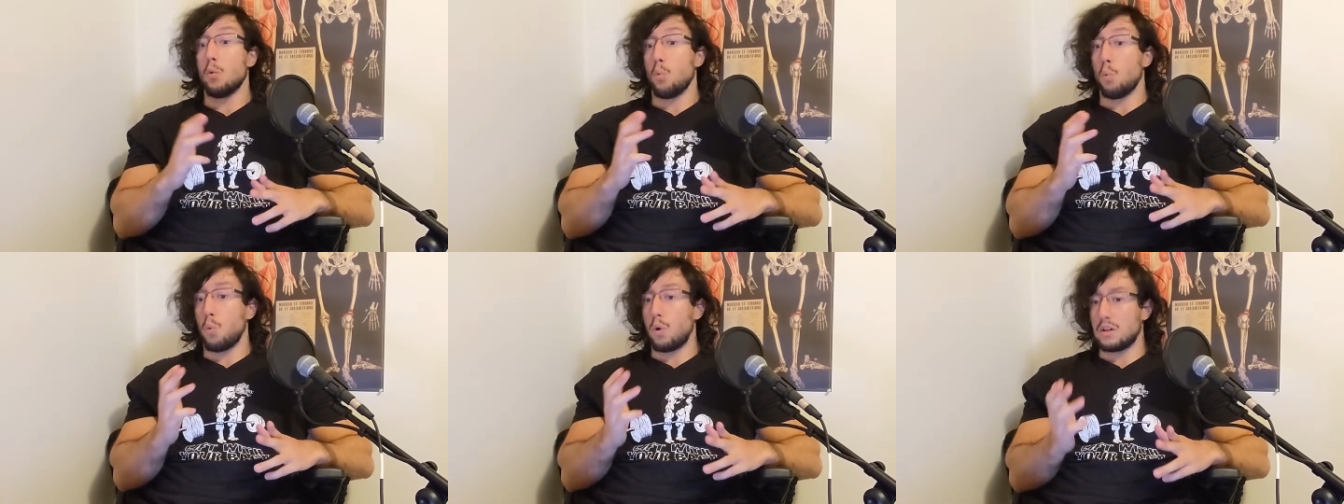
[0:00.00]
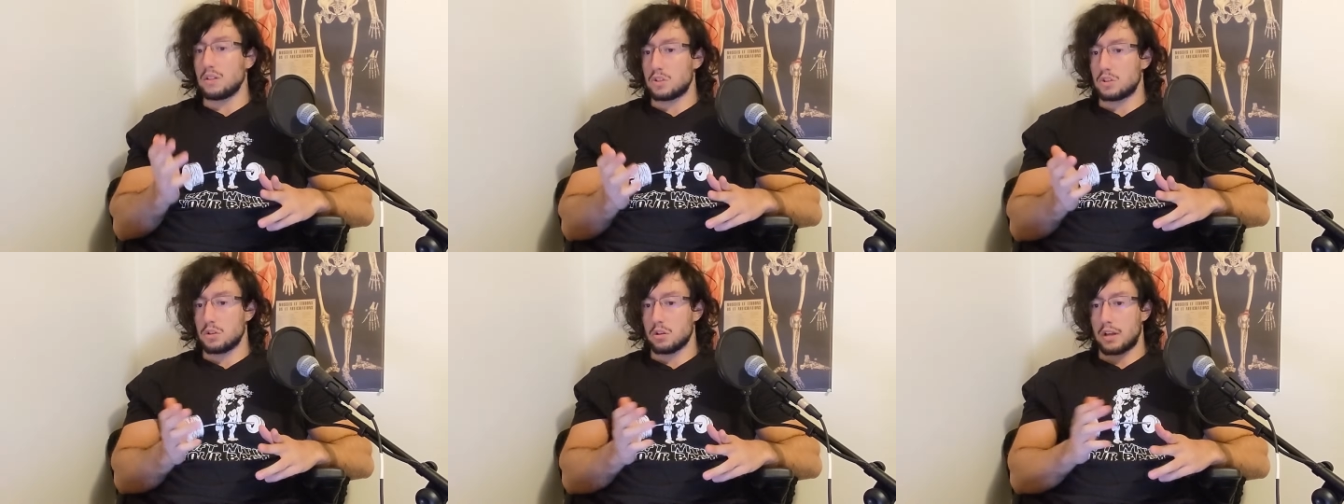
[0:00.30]

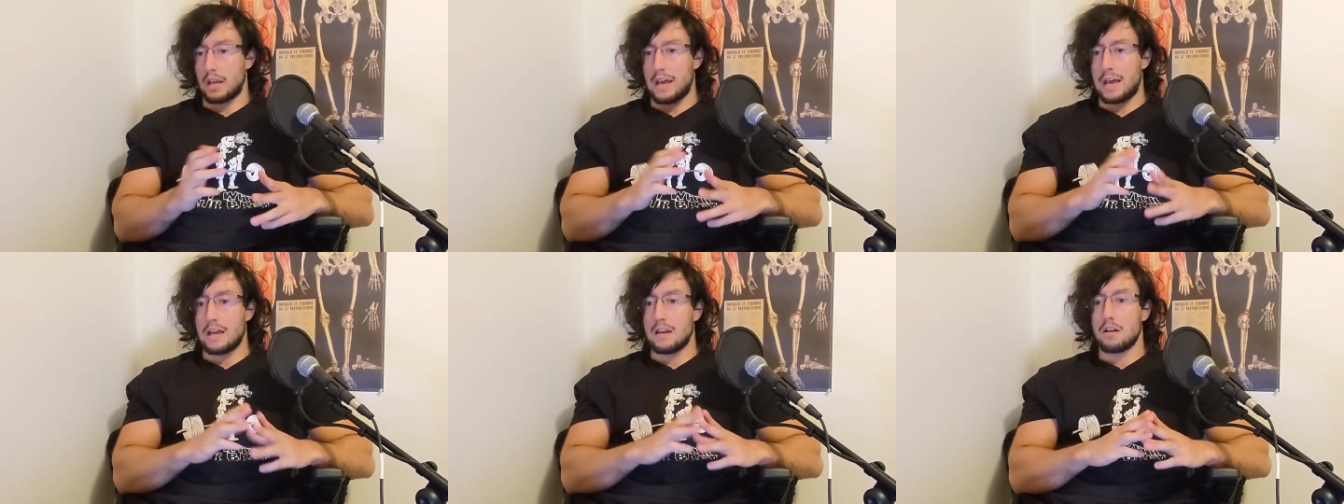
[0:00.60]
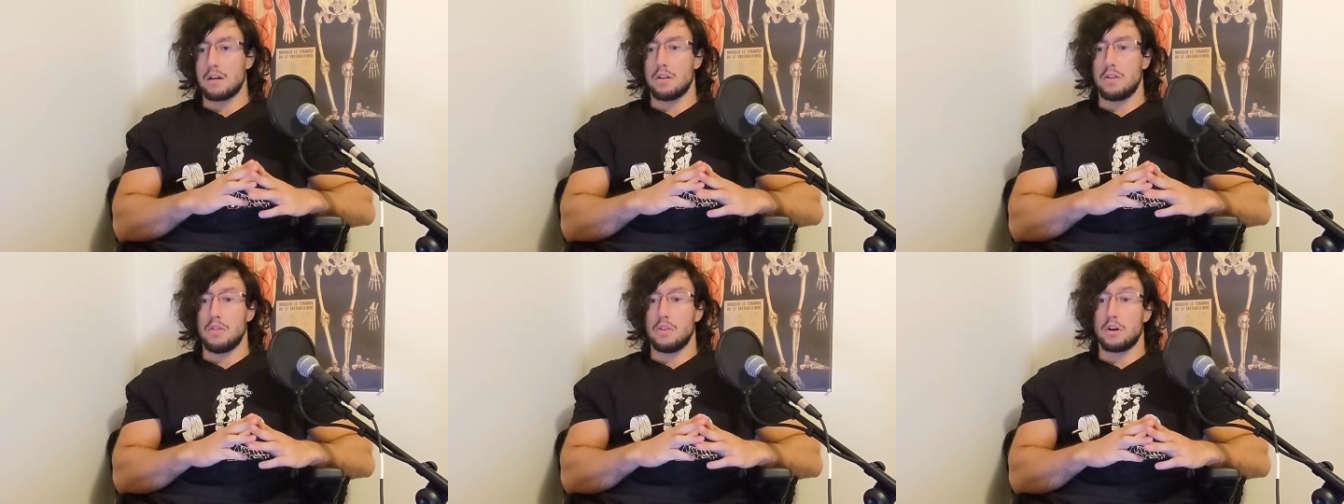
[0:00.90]
Once
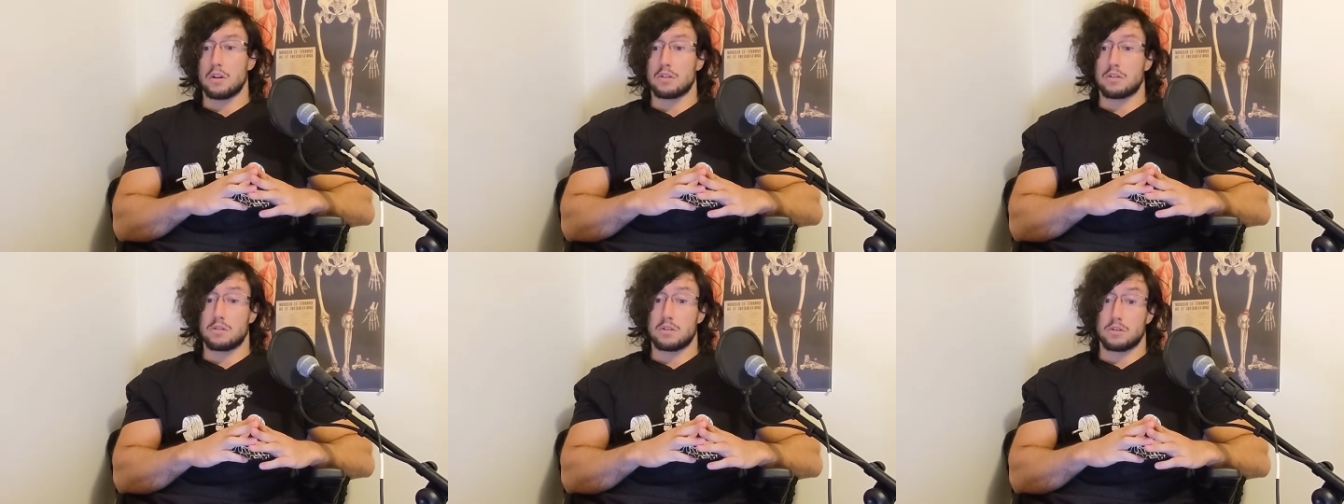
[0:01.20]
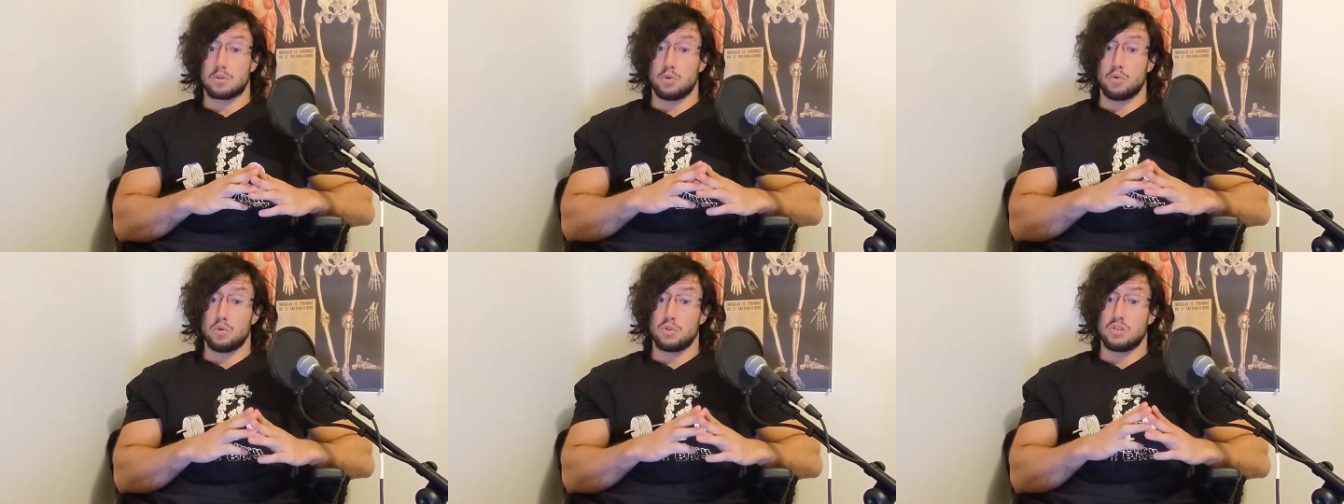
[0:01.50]
again, not
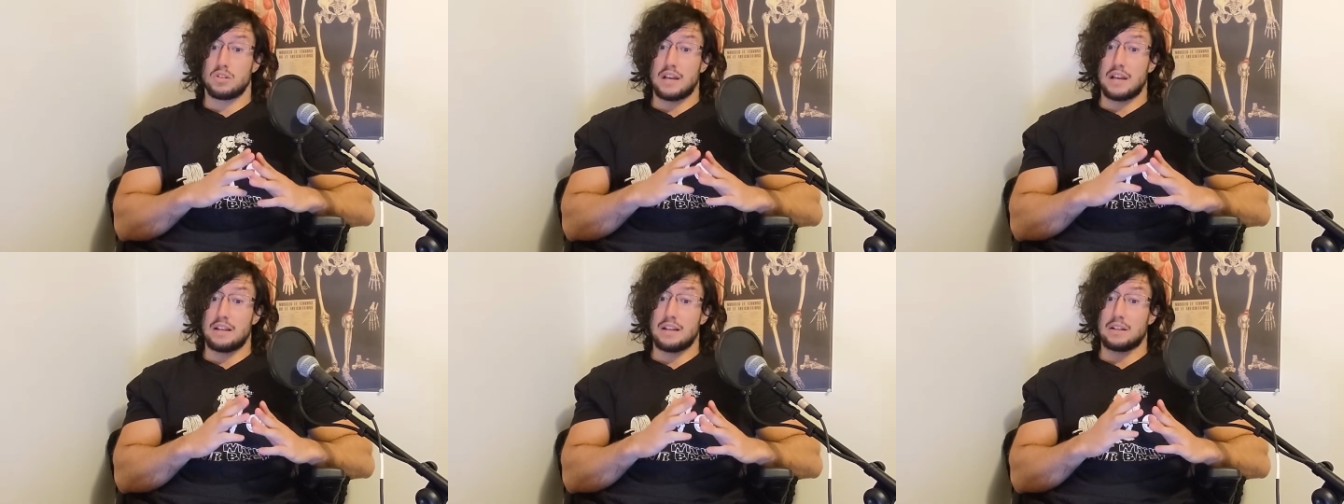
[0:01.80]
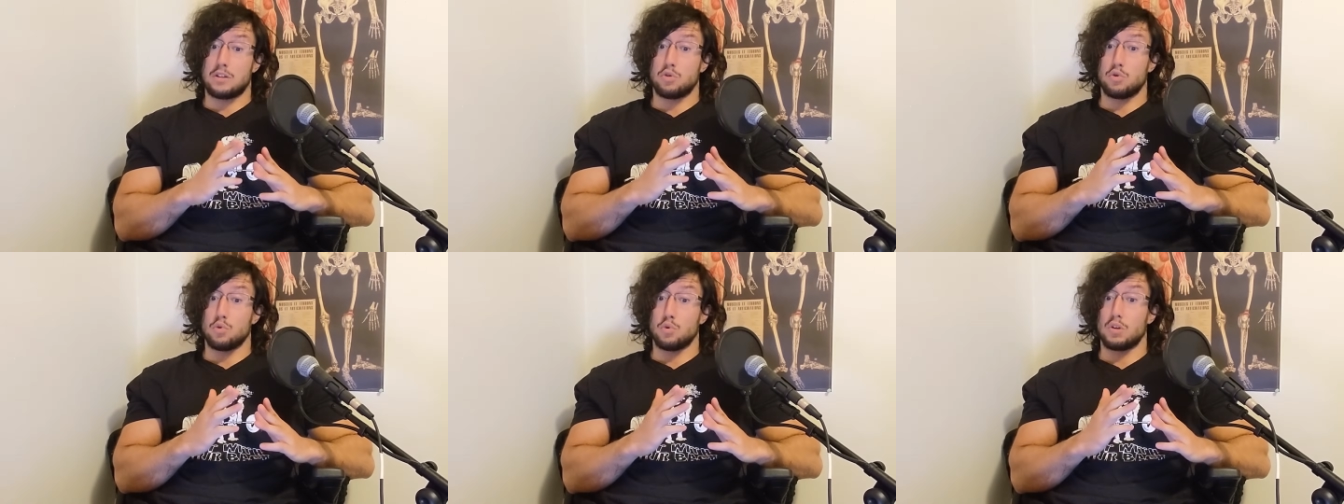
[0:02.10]
to say
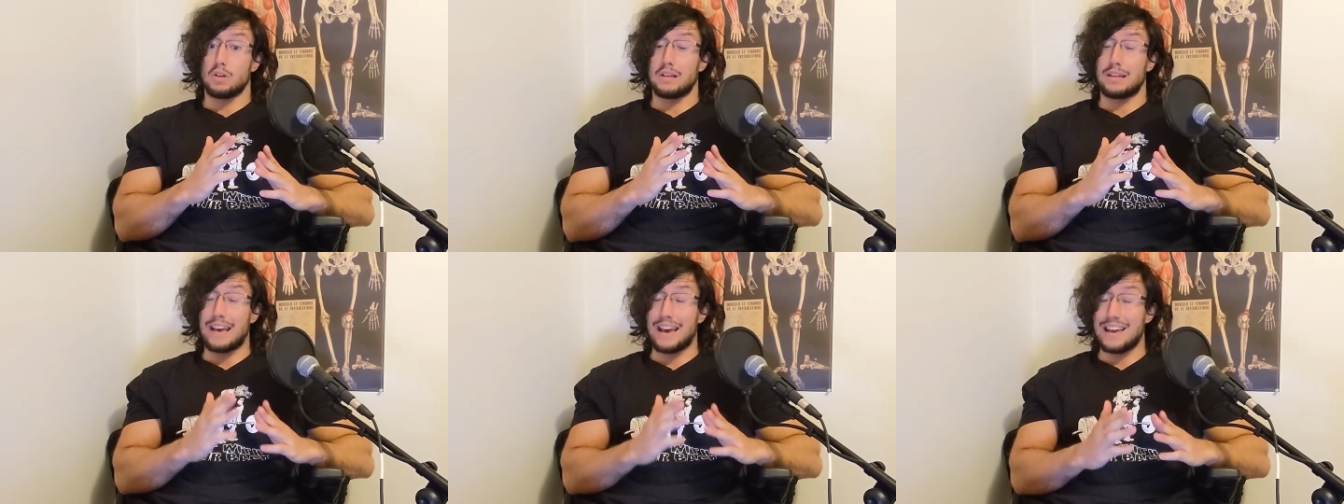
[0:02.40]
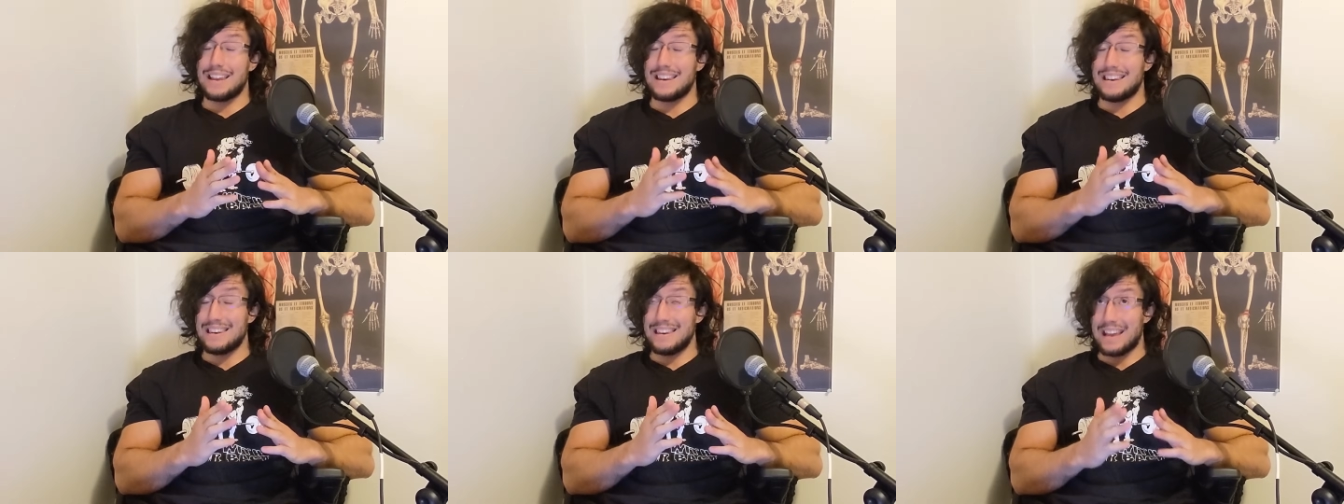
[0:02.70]
that you
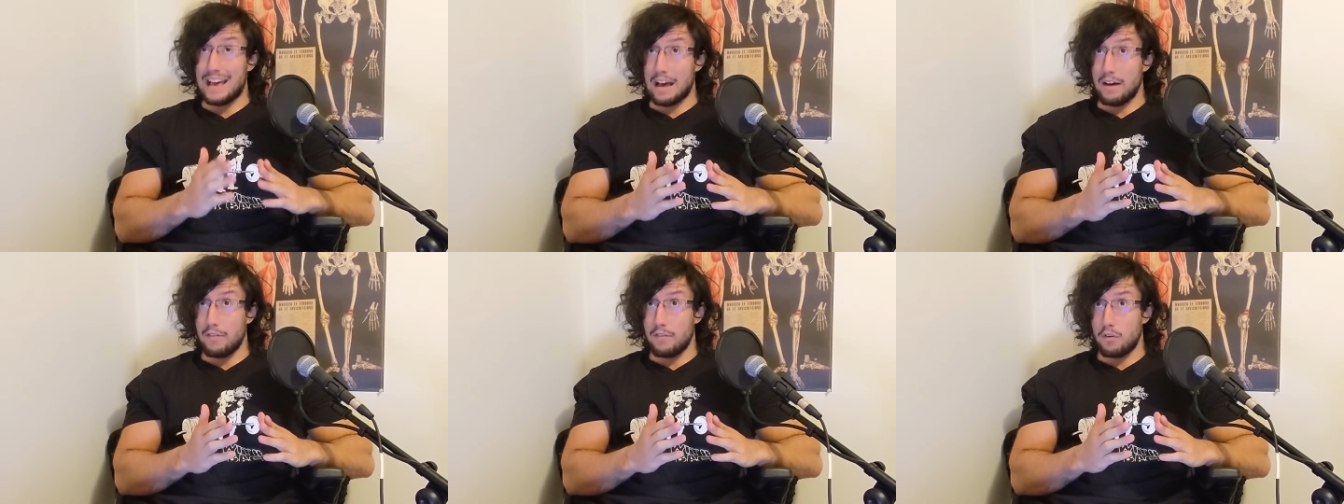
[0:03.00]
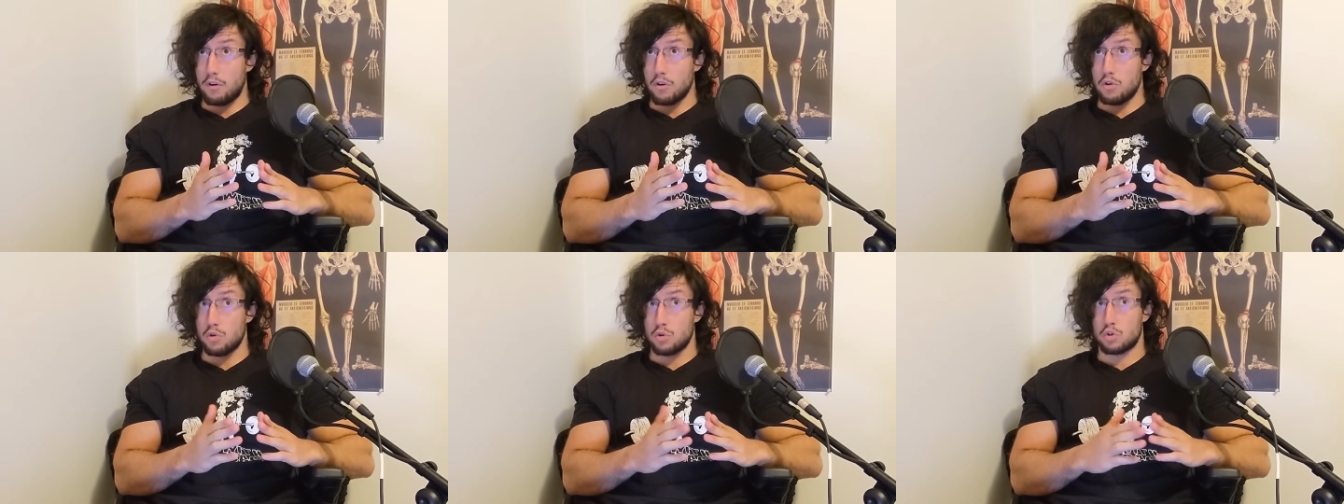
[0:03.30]
can
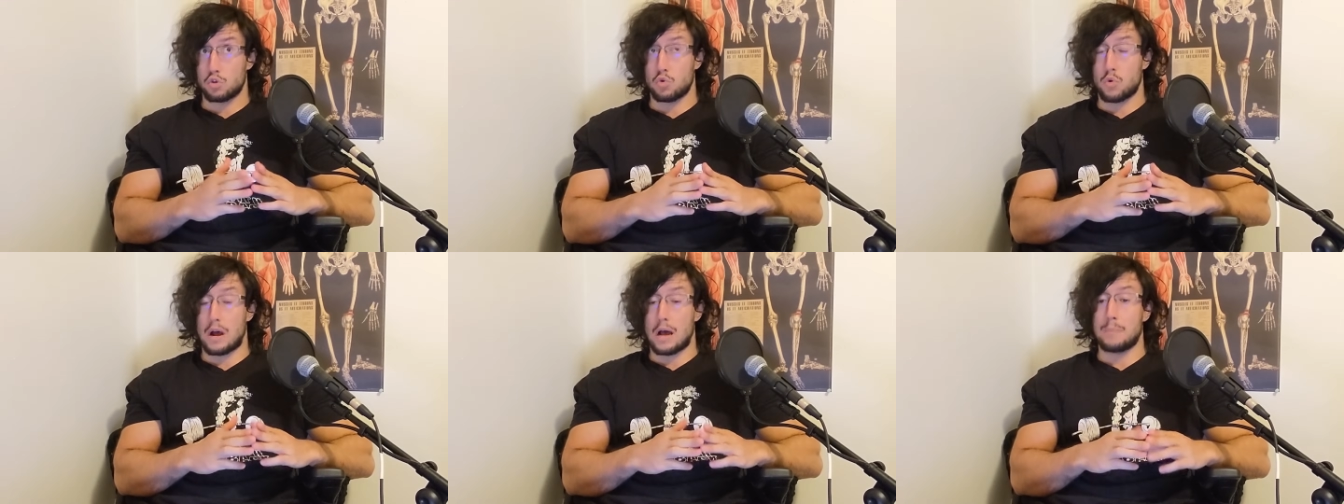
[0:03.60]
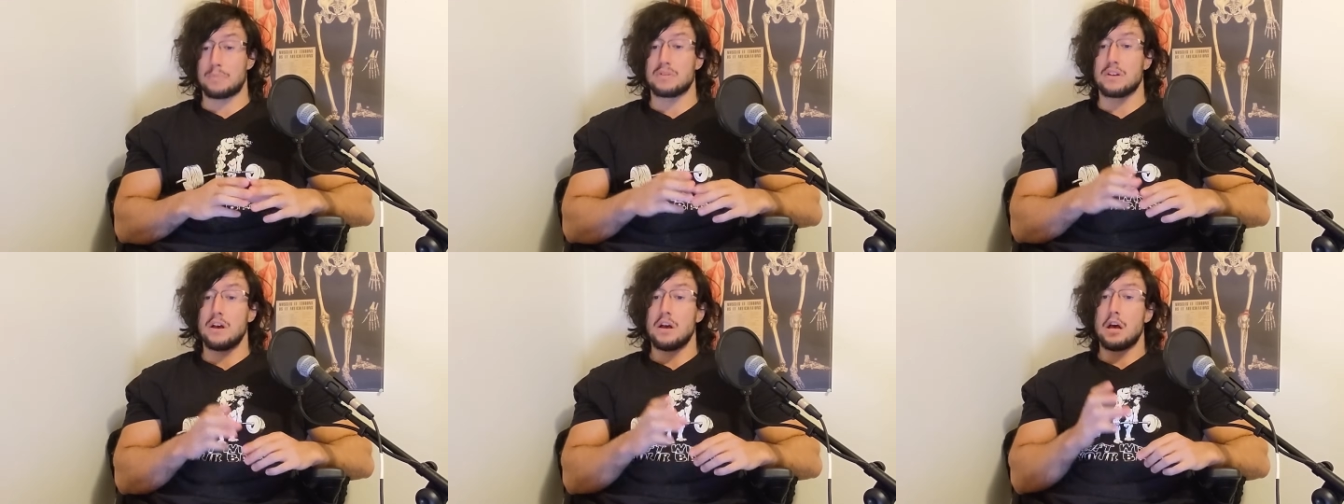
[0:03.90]
never use
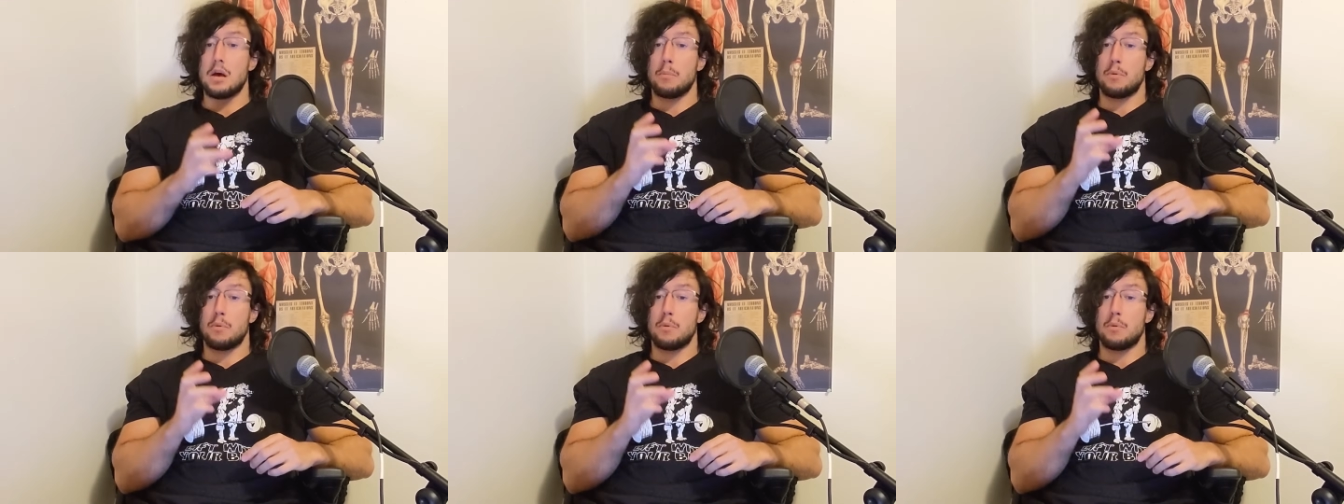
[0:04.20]
straps,